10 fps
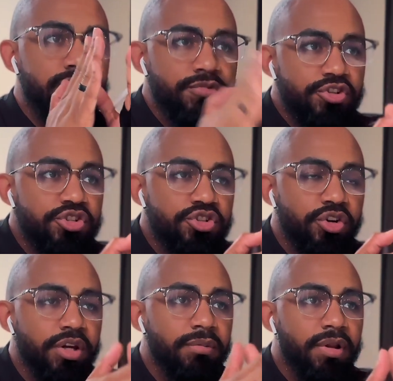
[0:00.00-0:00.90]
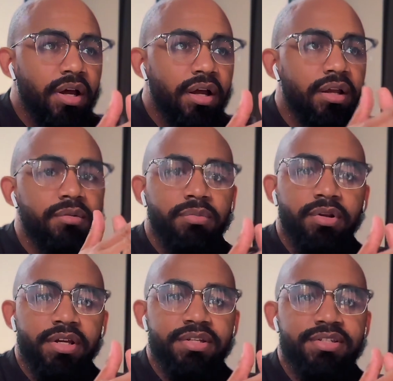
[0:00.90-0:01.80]
streamlined
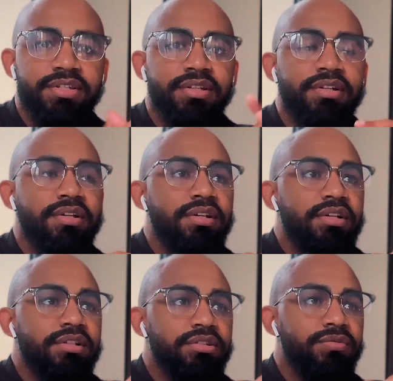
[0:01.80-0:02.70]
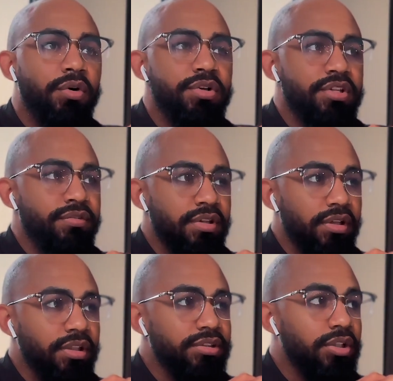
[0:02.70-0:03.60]
place to focus
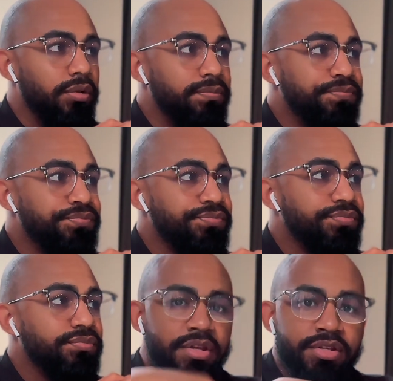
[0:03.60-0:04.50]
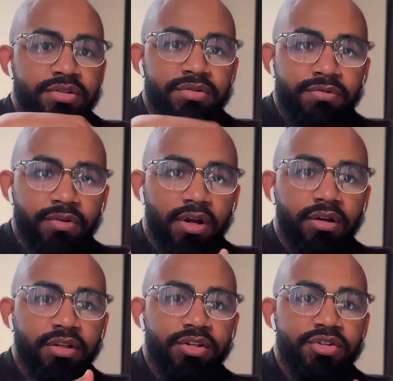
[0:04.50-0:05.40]
everything. And so this
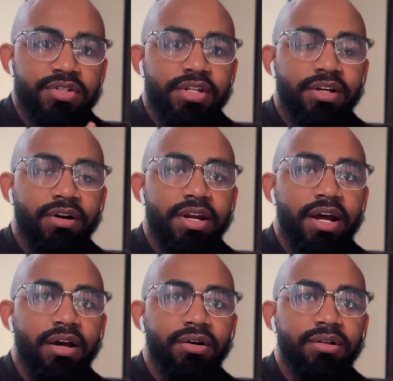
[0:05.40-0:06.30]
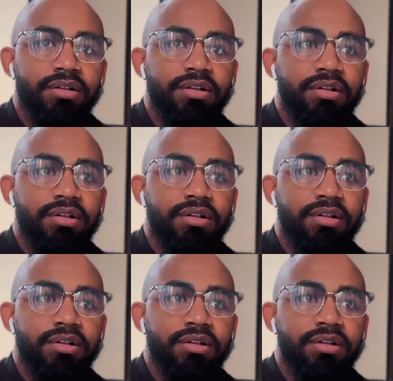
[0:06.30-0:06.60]
vlog that you're seeing right now